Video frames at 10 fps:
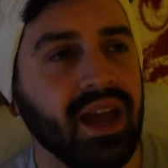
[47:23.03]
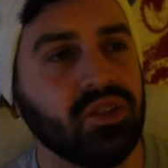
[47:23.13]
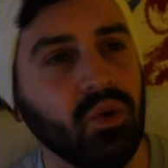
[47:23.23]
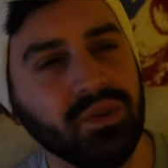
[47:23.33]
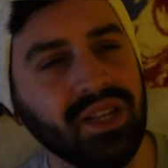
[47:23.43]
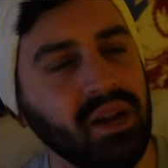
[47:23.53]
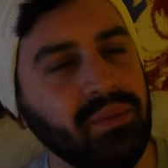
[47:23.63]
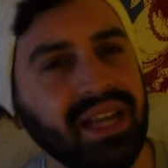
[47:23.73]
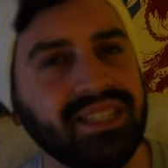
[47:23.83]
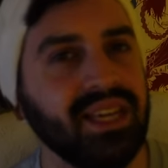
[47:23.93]
It's almost a little
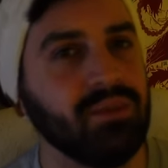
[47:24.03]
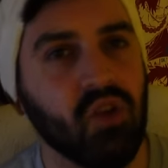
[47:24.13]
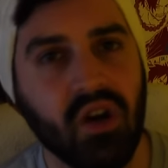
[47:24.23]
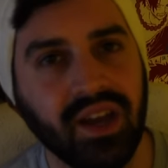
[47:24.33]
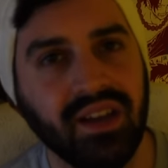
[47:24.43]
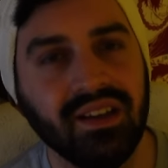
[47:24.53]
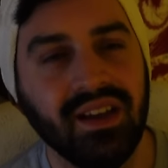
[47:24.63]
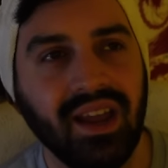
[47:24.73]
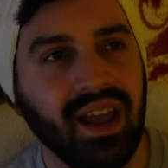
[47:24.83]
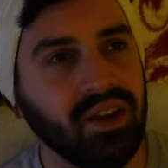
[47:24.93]
bit like Team Rocket
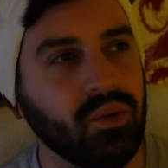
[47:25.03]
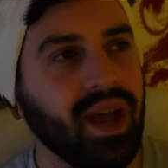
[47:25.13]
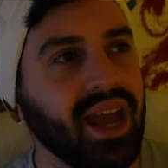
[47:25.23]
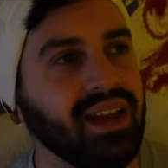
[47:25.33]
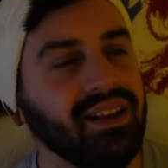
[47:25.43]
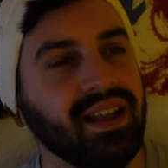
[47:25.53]
in a way,